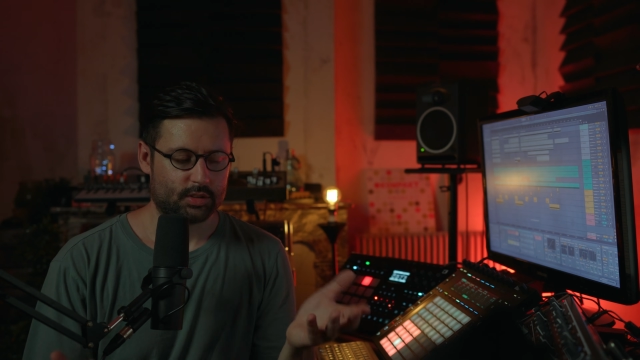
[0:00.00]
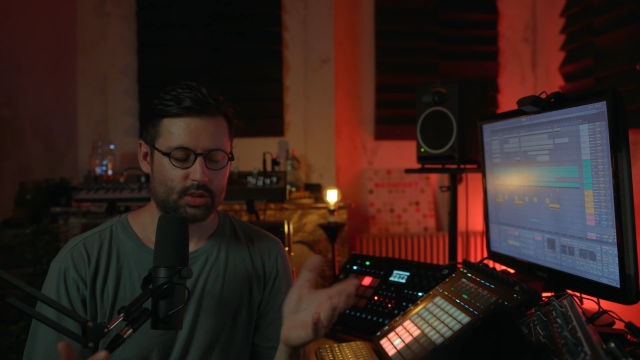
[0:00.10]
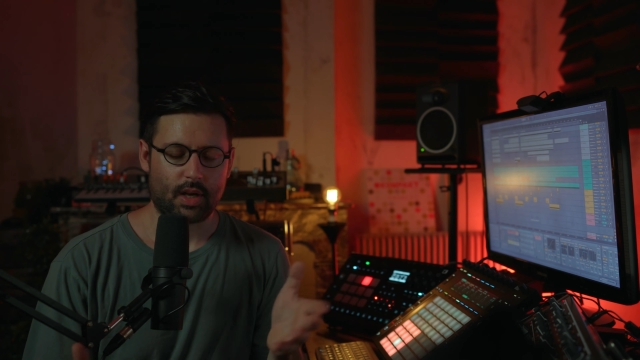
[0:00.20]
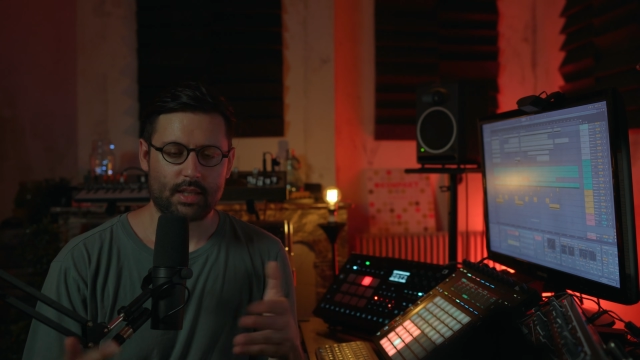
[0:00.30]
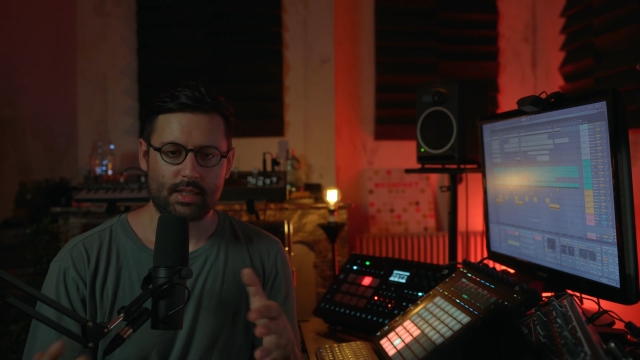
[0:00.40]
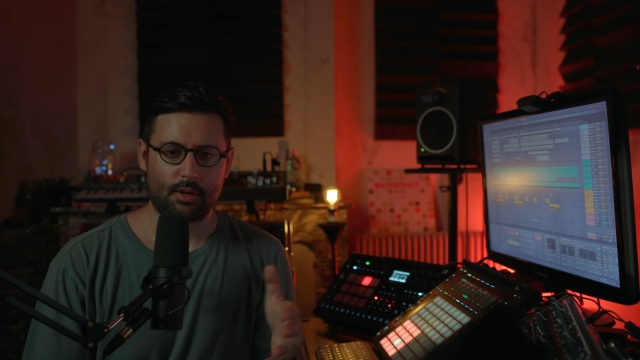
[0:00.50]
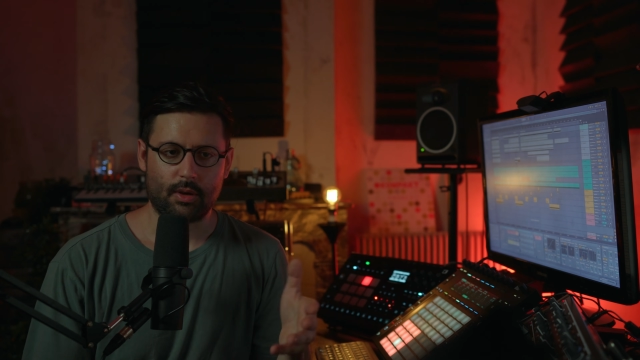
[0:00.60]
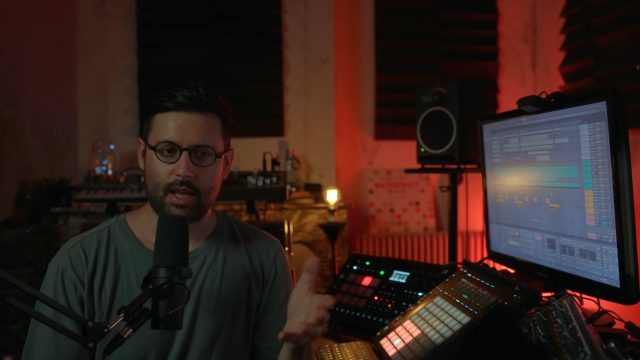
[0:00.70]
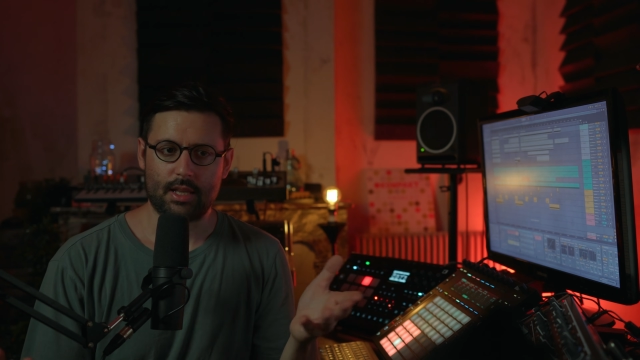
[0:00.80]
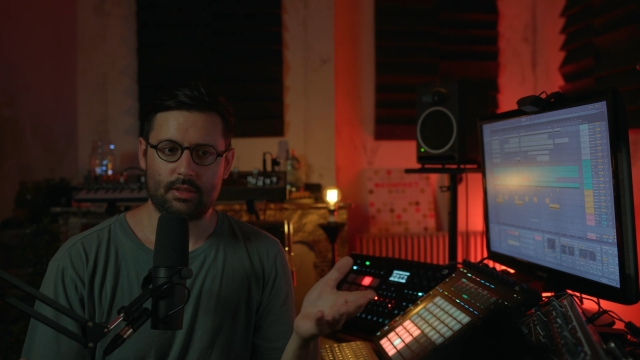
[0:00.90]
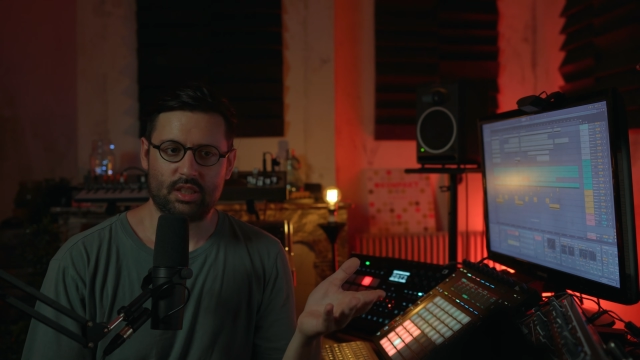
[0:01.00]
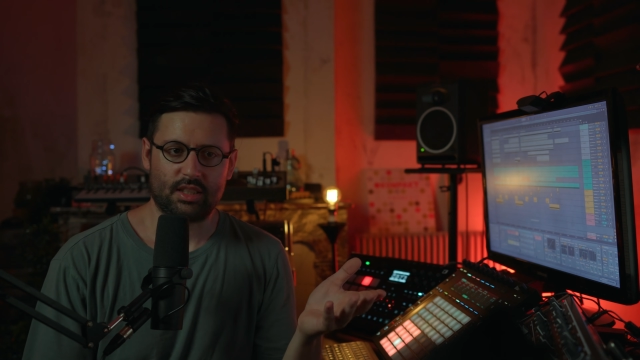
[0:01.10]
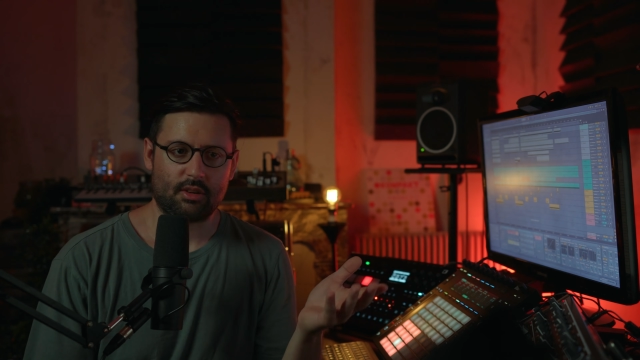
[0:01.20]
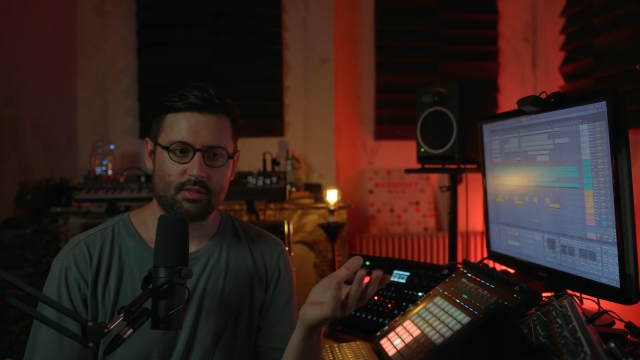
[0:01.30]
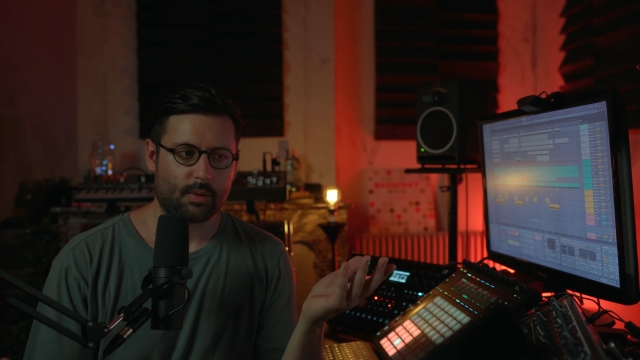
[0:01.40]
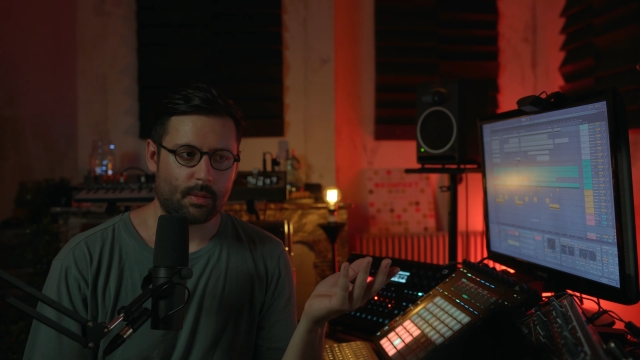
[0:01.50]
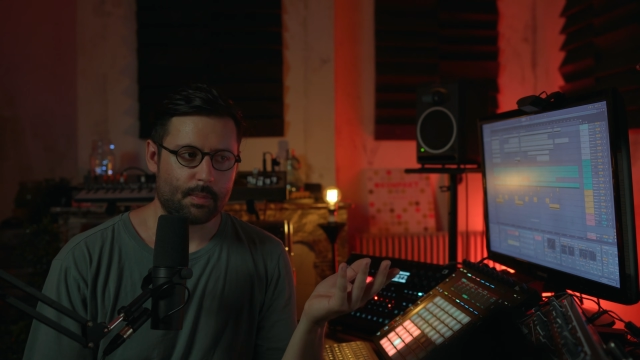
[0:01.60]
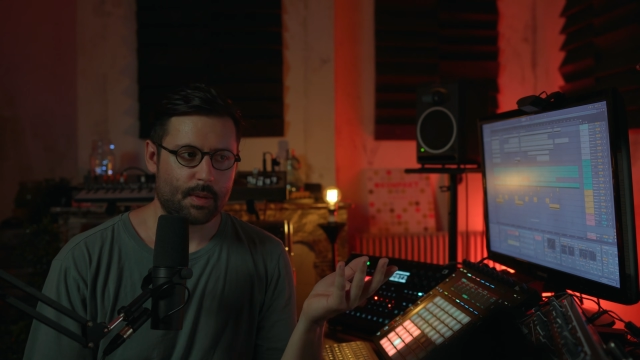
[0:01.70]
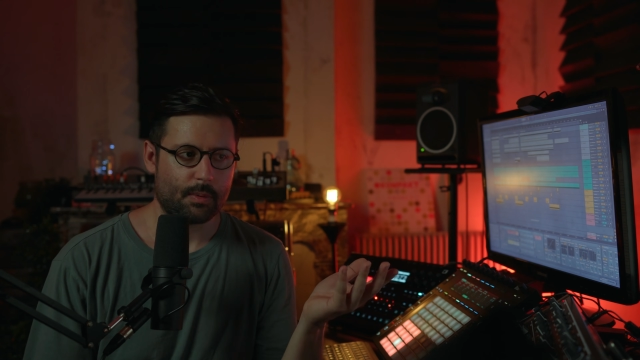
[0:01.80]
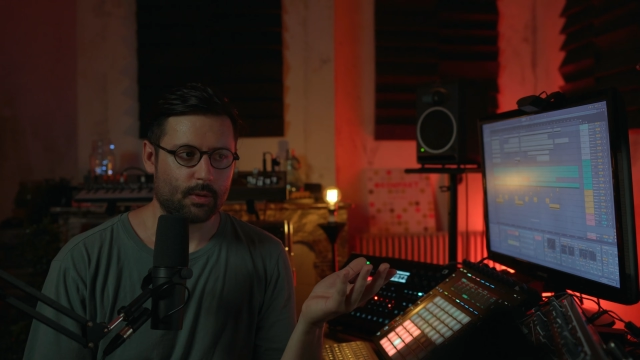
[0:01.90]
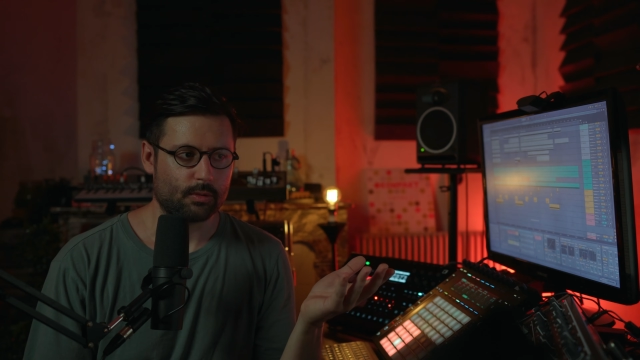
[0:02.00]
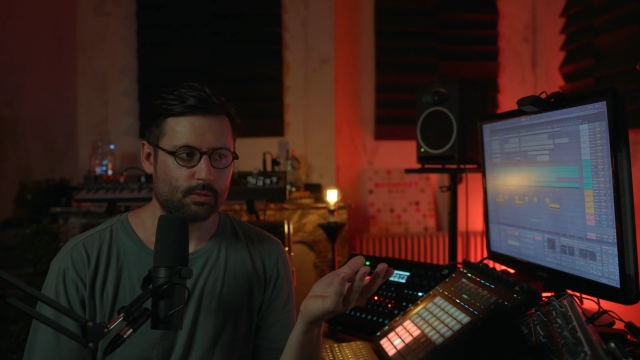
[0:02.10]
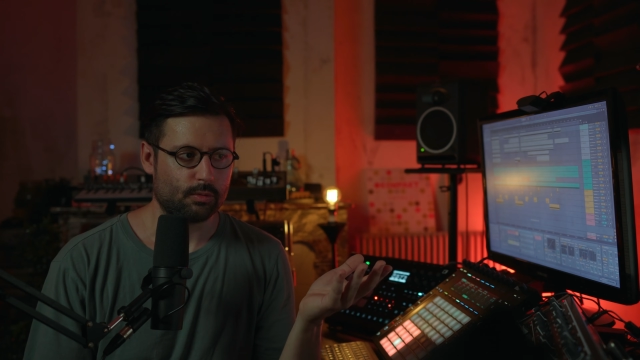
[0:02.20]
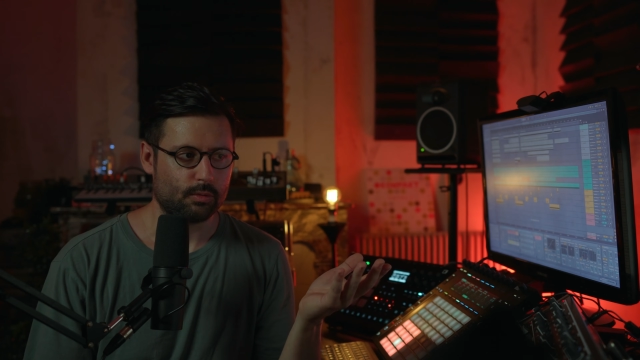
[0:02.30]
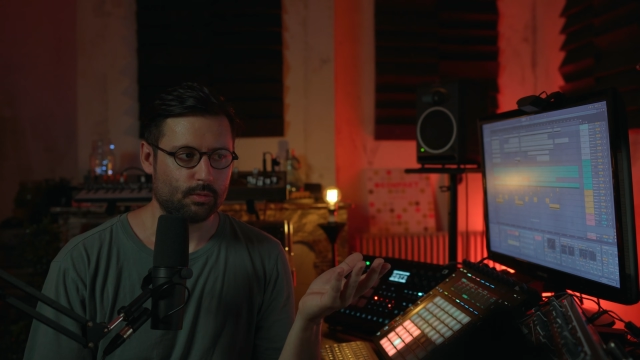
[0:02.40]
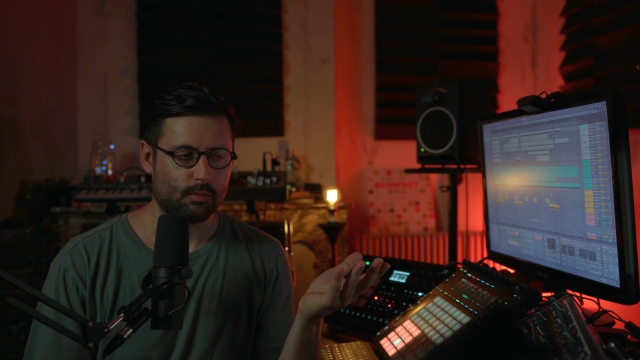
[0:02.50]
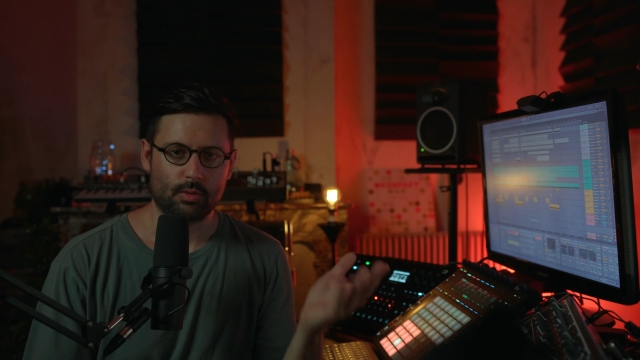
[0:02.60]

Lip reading: So I say, okay, there is probably people who